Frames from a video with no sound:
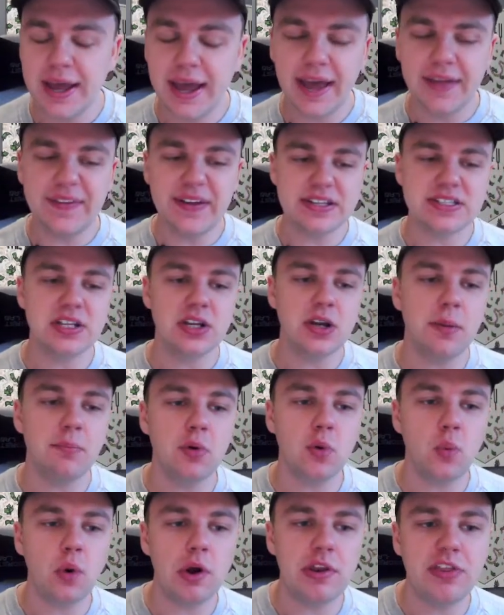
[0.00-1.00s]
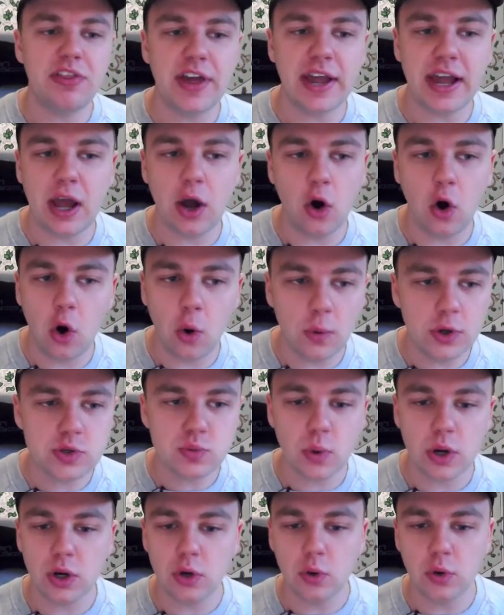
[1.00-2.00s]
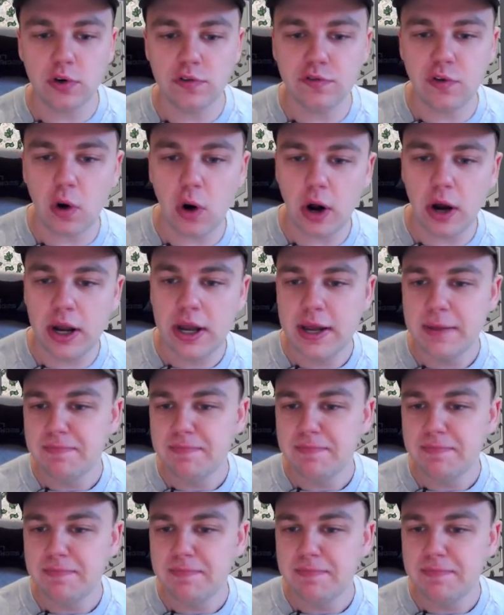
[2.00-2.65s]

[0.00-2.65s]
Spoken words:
And that's the number one thing I always want to look for.